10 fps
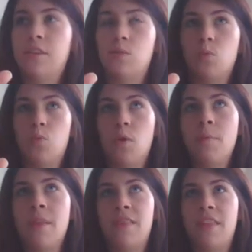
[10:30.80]
this
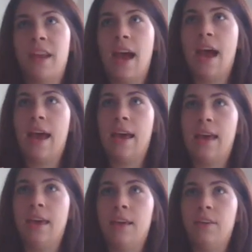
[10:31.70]
woman that
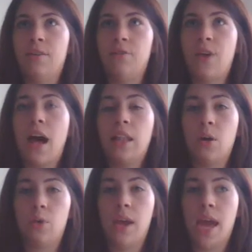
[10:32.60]
I
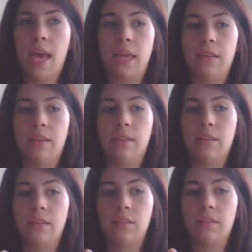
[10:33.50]
followed and
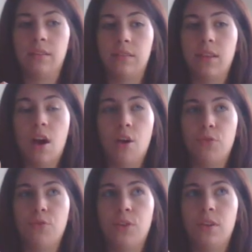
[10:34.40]

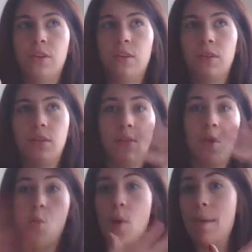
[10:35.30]
loved,
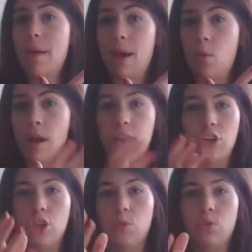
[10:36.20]
you know, way back when,
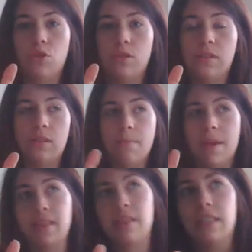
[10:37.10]
and she was just this
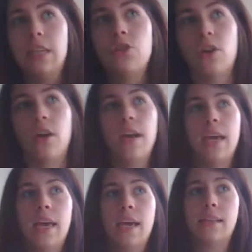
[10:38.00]
amazing teacher,
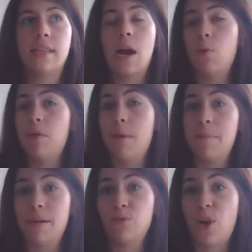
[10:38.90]
is now one of
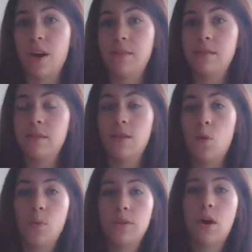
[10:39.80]
my best friends. You
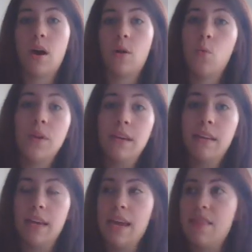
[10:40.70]
know, we talk
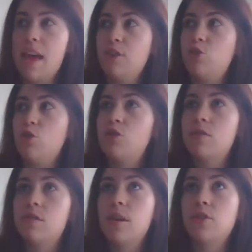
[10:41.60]
weekly, and that is
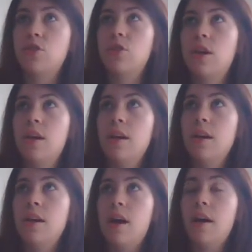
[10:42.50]
just such
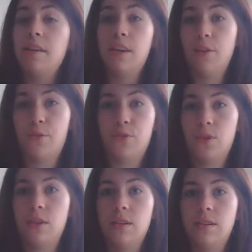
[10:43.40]
a
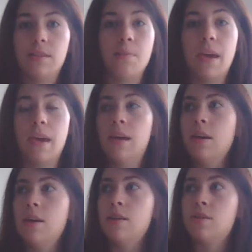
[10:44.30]
gift to me.
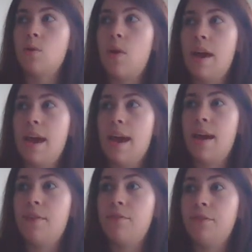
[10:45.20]
So I
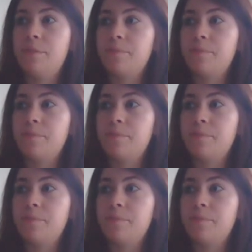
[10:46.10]
have